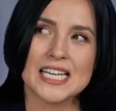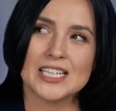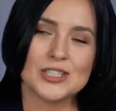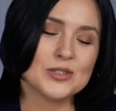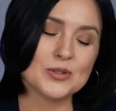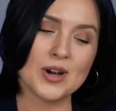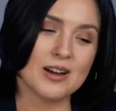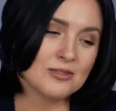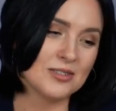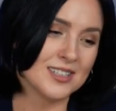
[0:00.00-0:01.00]
You
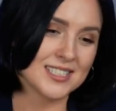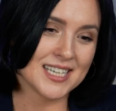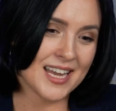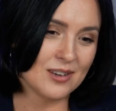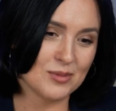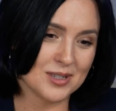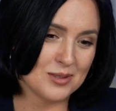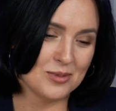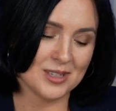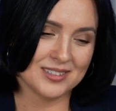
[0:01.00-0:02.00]
can't find it anywhere in the
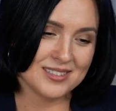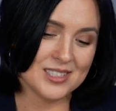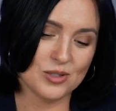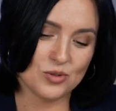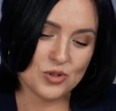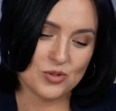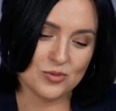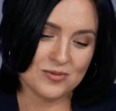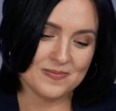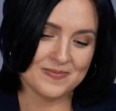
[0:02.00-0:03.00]
world. It's so true.
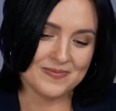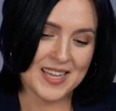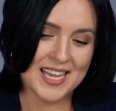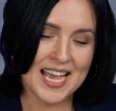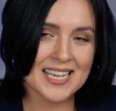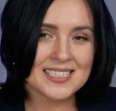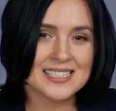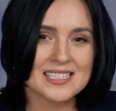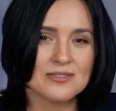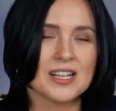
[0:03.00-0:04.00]
And it's
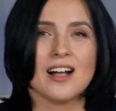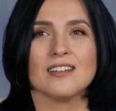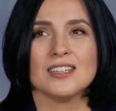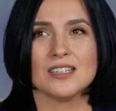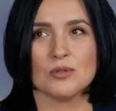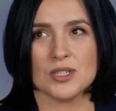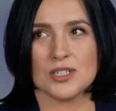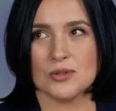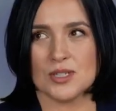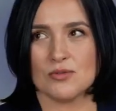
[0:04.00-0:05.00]
difficult. I think when
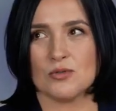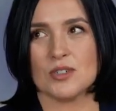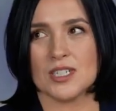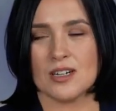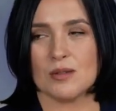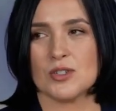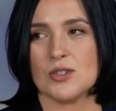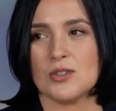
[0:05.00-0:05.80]
you as a foreigner come to